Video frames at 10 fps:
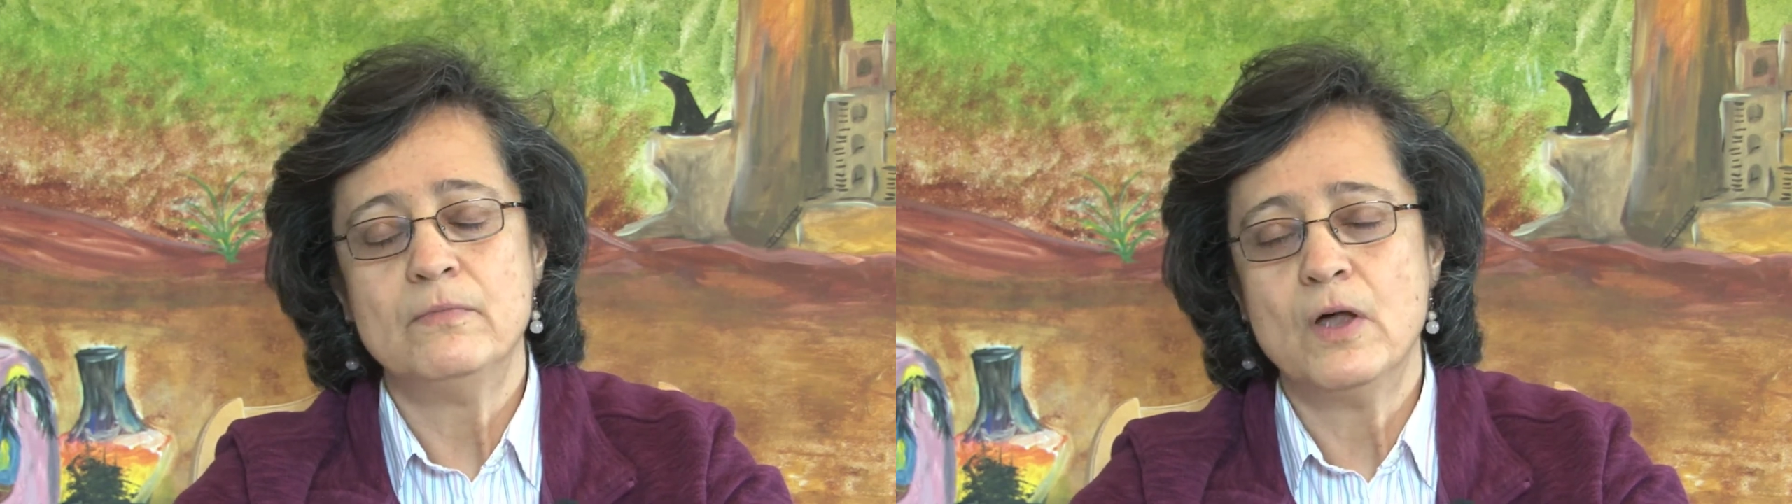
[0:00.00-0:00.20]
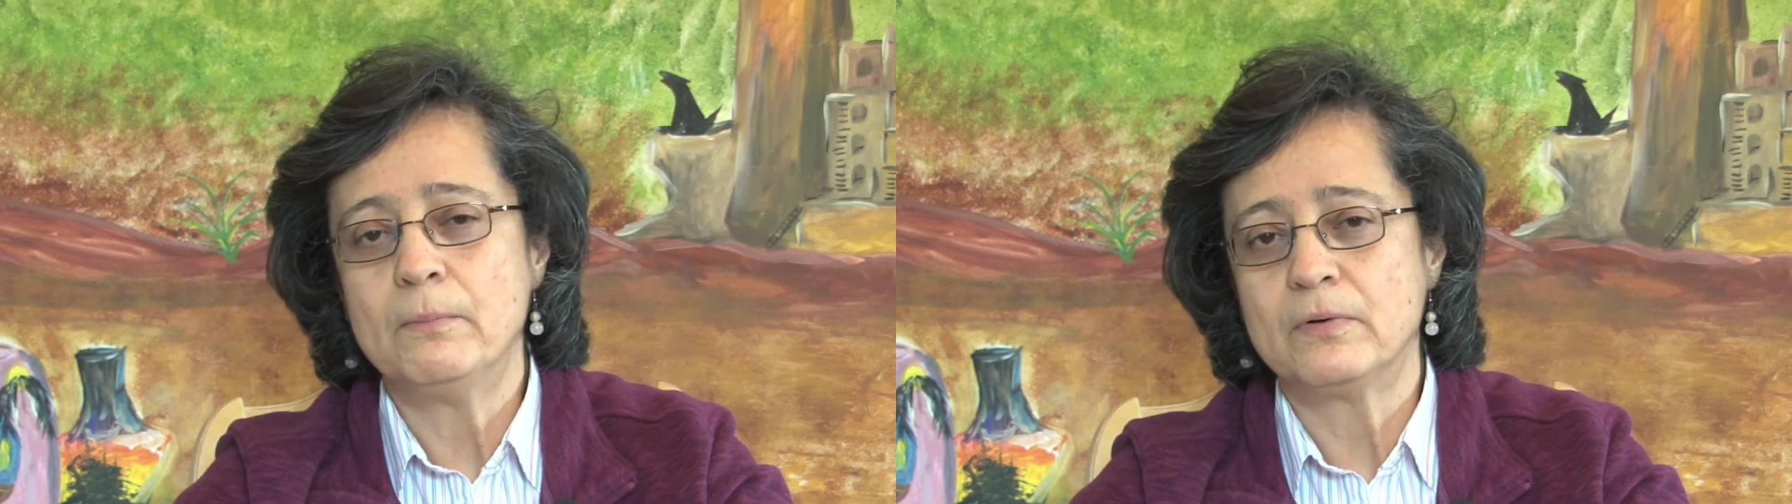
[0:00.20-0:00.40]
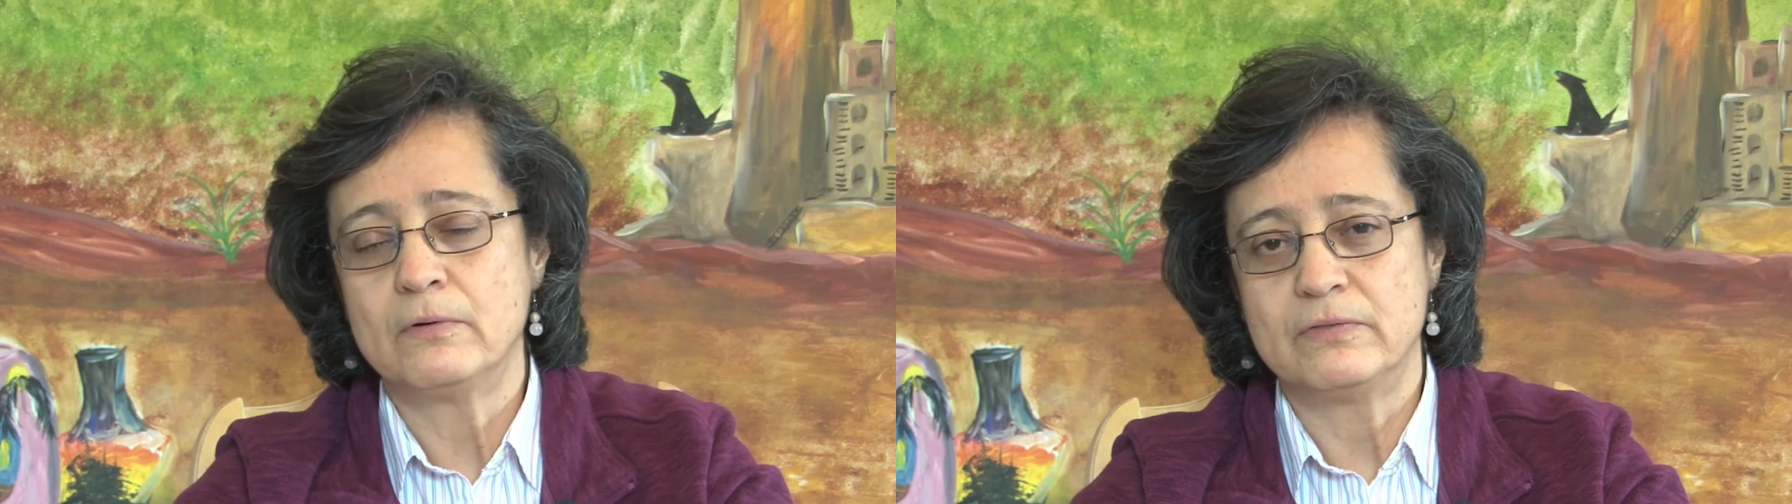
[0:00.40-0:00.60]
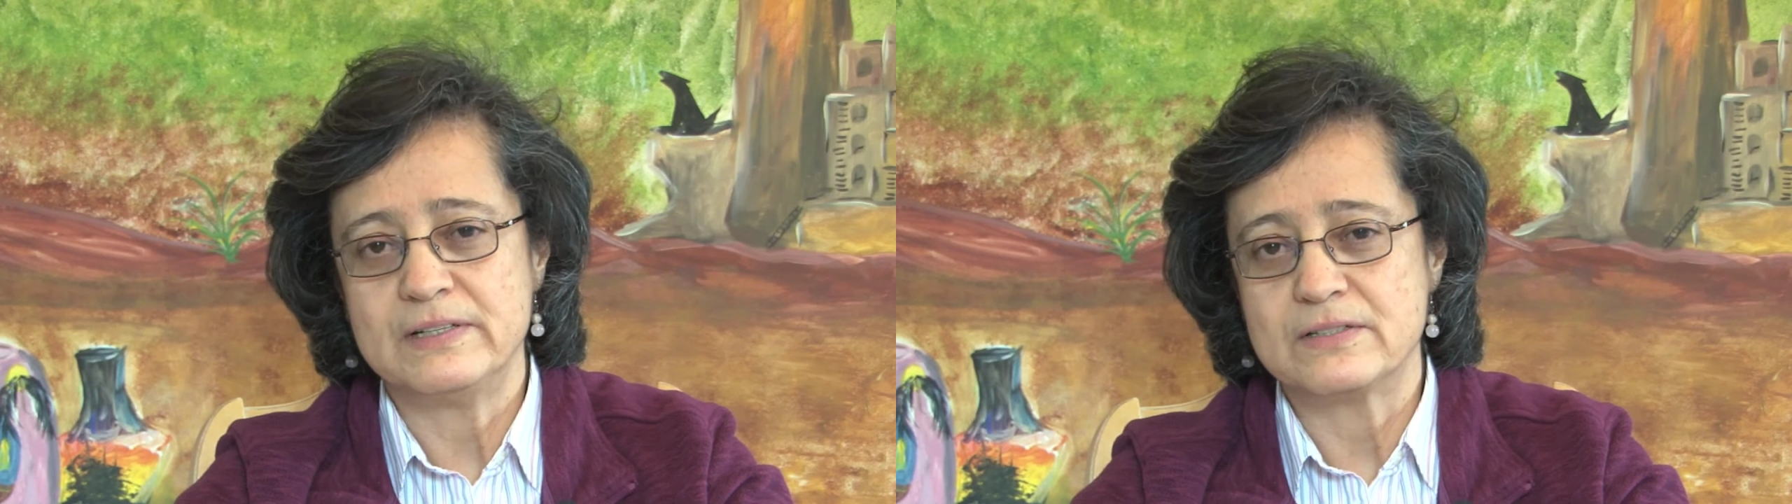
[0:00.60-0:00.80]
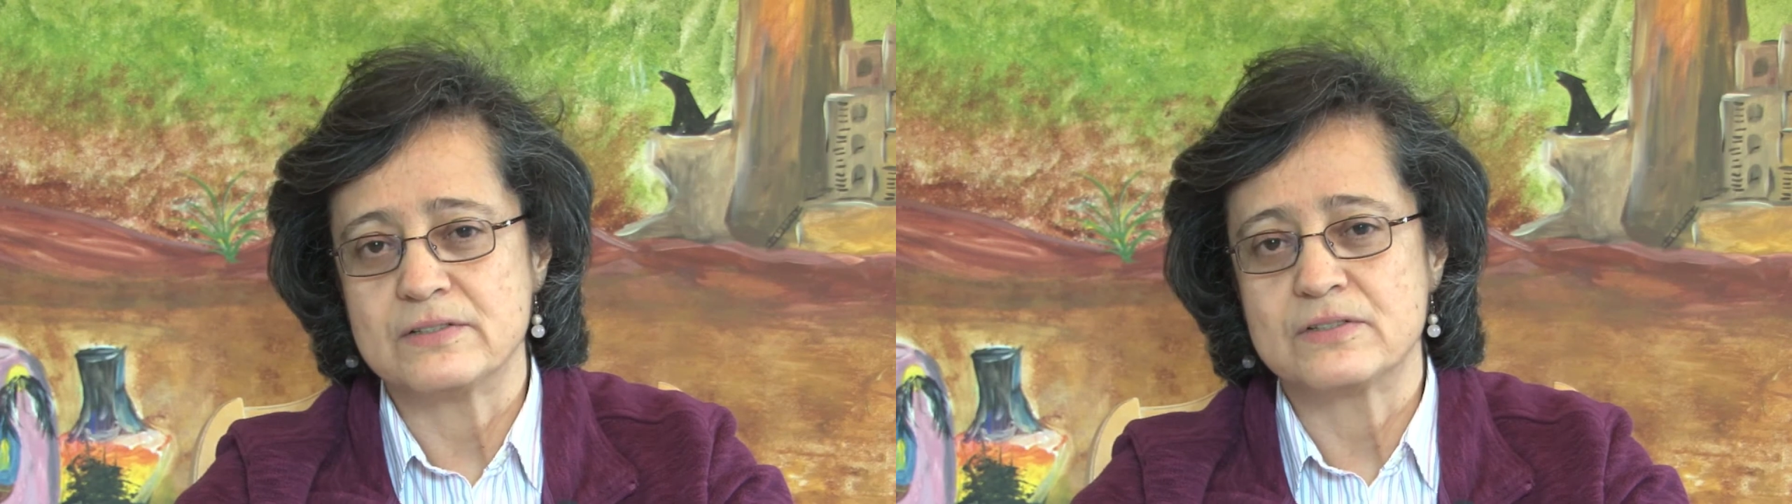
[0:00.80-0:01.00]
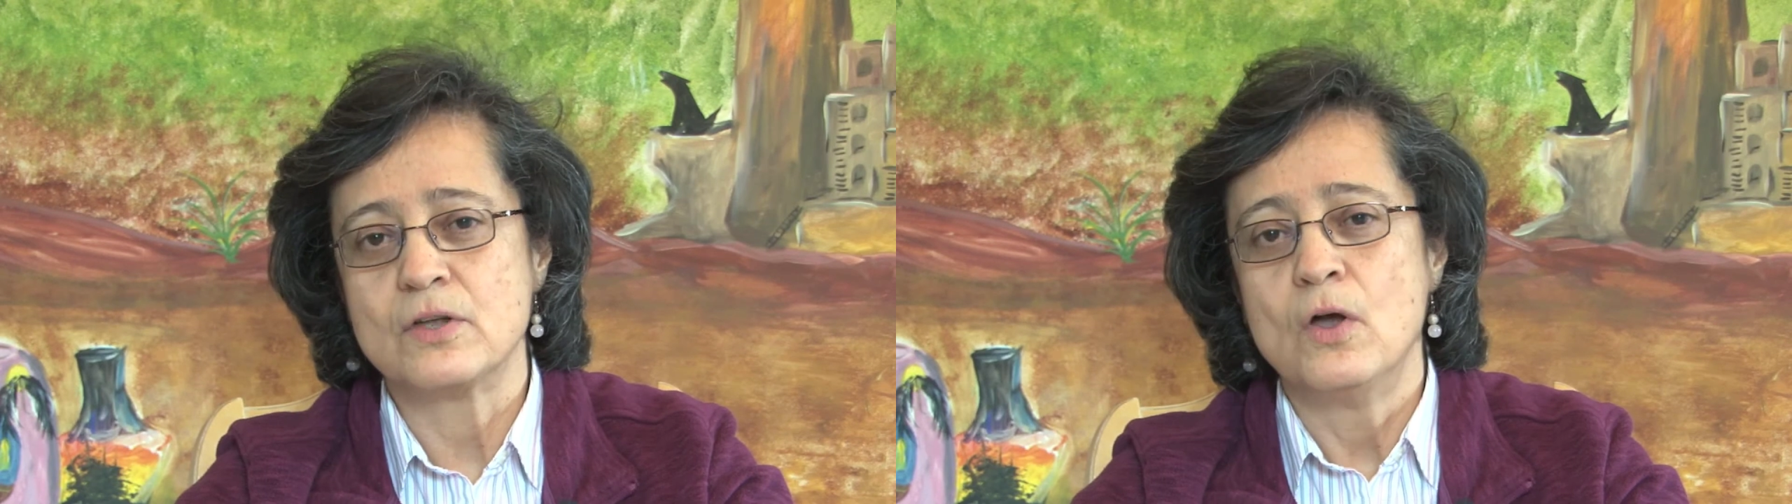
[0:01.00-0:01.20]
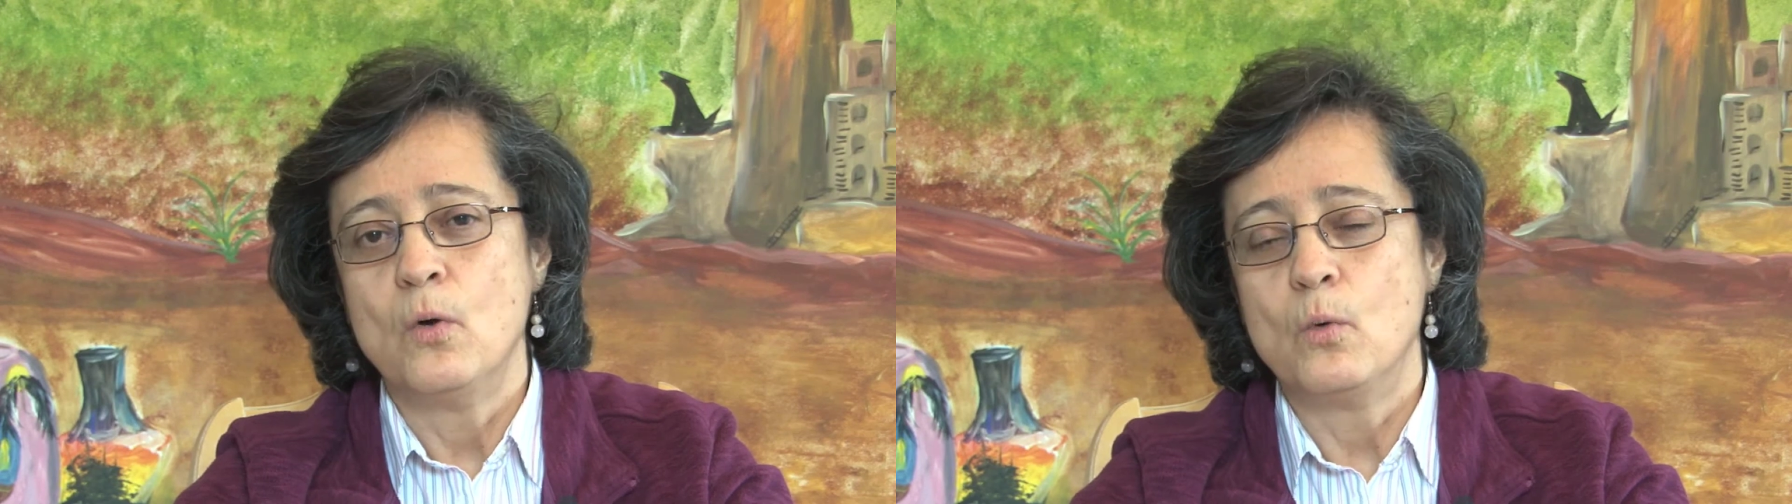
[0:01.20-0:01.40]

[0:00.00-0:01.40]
number of reasons.